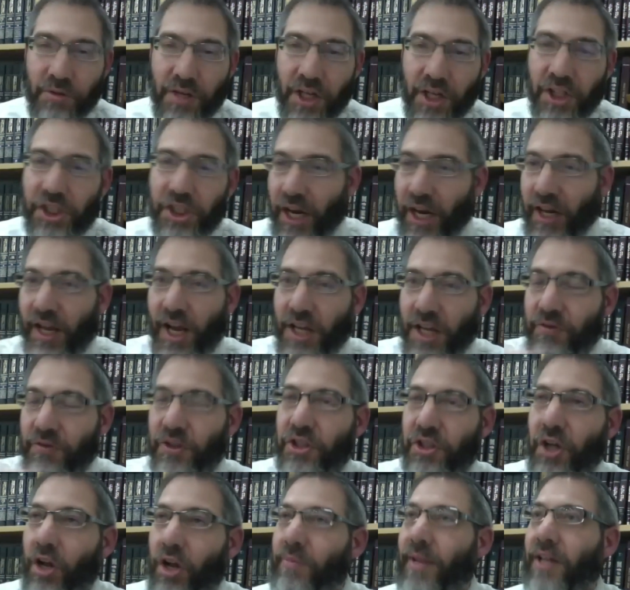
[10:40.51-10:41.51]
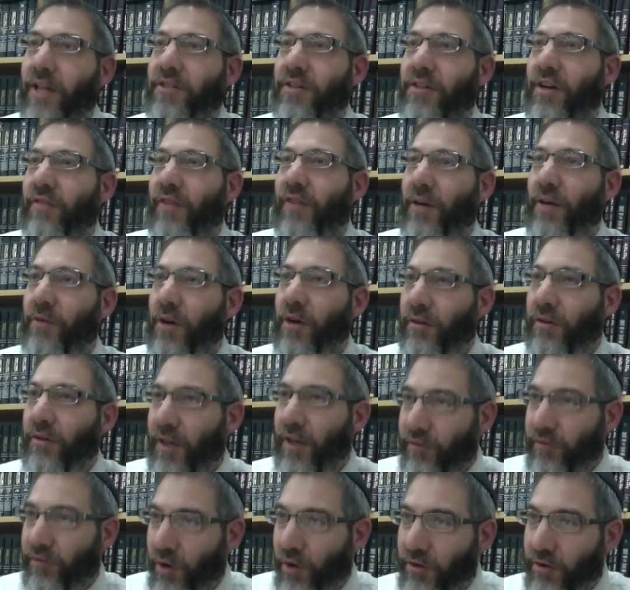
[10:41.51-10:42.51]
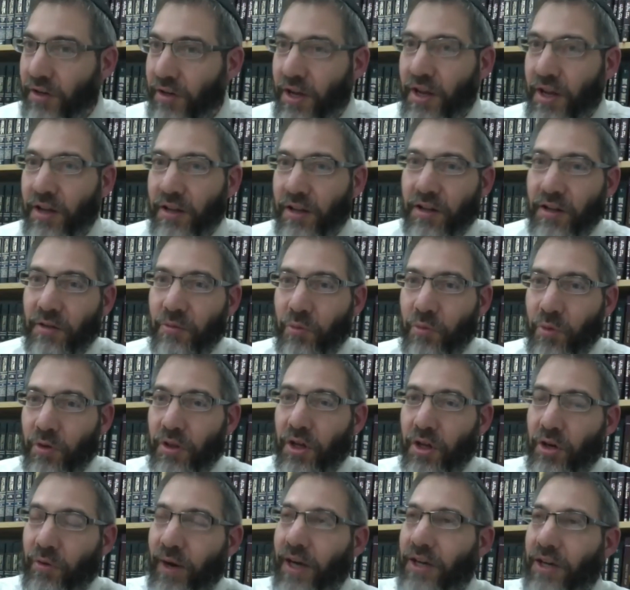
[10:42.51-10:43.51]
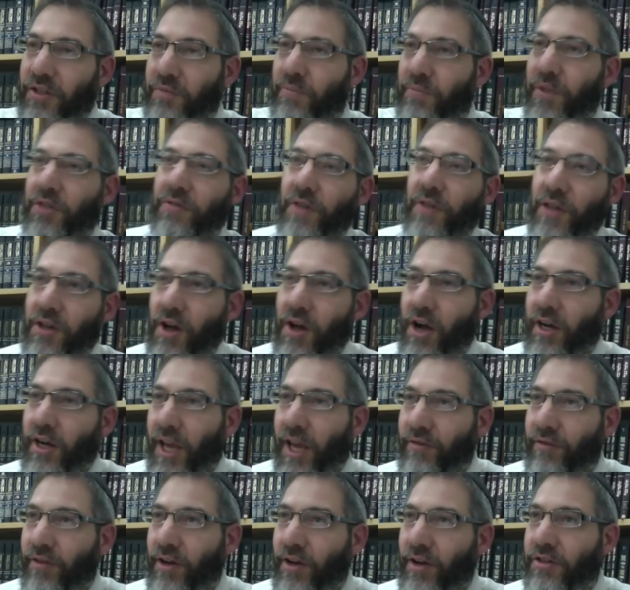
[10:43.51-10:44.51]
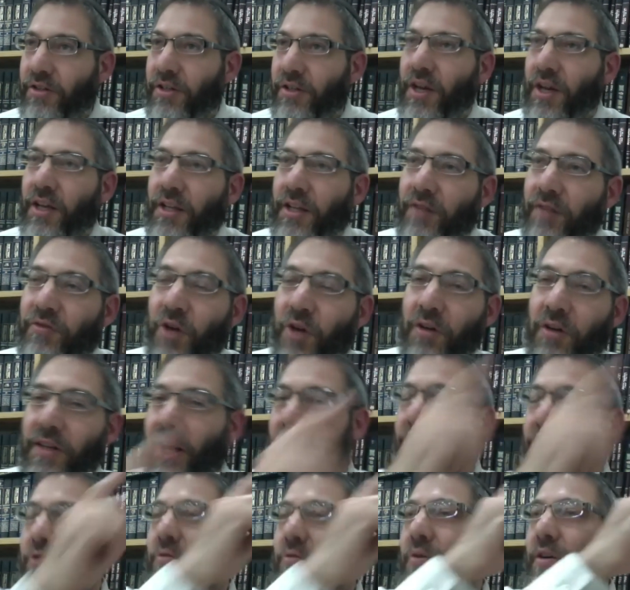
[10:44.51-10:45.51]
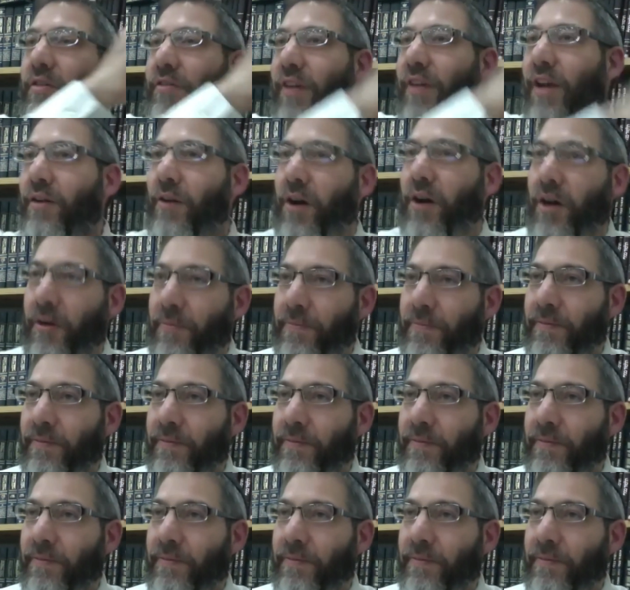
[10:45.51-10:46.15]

UTJ, Chas v'Shalom, that's an Avera. They've turned the greatest mitzvah that God gave us, they've turned that into an Avera.